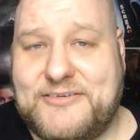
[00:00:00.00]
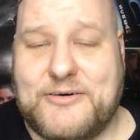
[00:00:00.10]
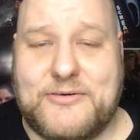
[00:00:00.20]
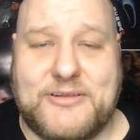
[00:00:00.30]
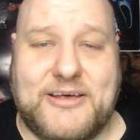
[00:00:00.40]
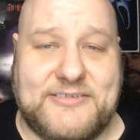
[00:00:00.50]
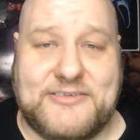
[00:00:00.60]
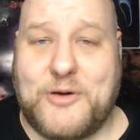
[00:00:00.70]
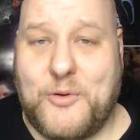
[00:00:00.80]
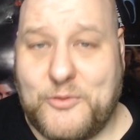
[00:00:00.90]
So unless
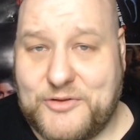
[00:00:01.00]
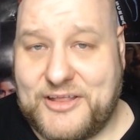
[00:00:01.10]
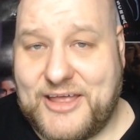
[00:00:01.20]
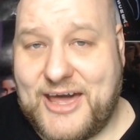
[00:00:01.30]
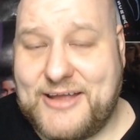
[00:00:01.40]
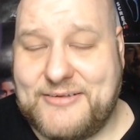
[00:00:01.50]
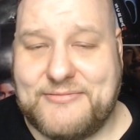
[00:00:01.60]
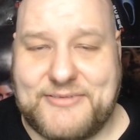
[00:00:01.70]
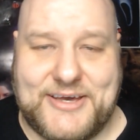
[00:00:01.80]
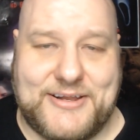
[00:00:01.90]
it's older than that,
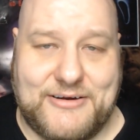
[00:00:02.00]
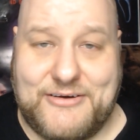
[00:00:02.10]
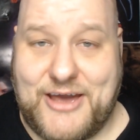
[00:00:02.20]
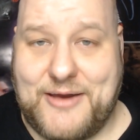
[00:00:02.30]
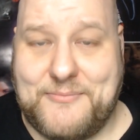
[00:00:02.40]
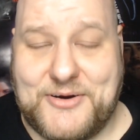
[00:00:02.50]
then okay.